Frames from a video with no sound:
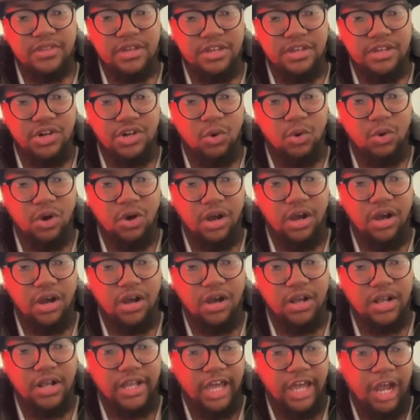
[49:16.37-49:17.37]
you know,
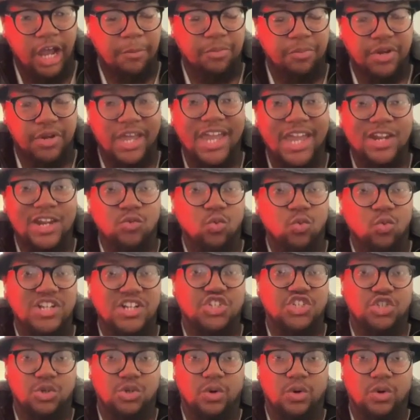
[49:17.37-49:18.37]
comprehend
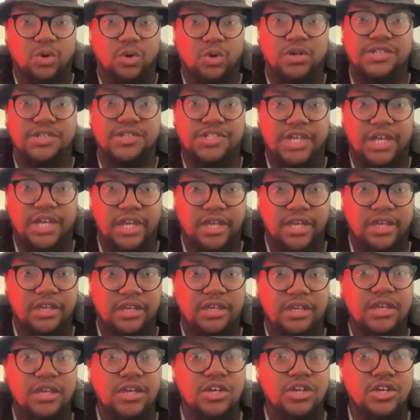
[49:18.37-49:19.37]
what you're saying
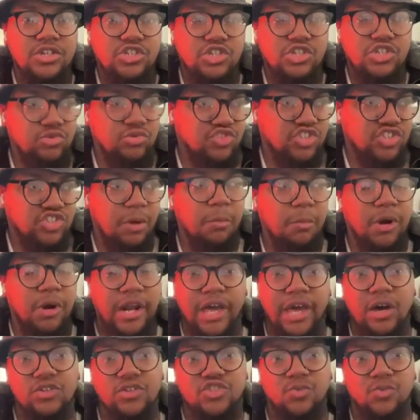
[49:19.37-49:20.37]
to someone
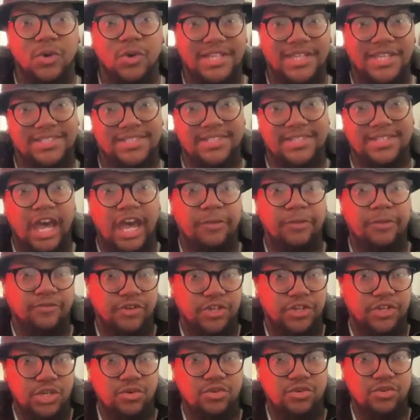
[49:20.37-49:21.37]
else when it's time
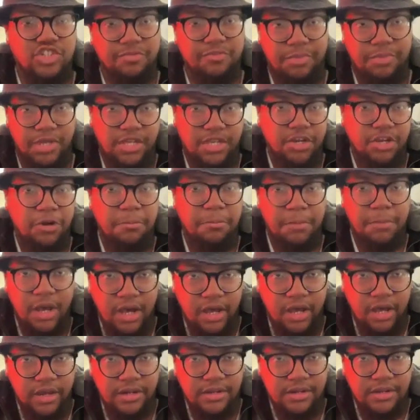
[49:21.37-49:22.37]
for you to speak your
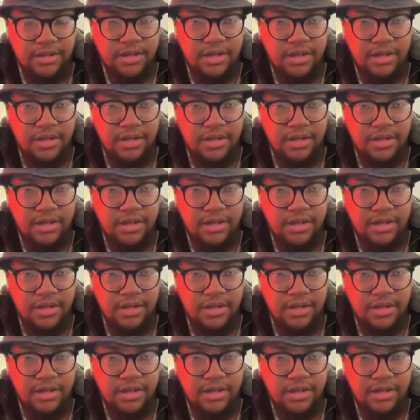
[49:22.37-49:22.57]
mind.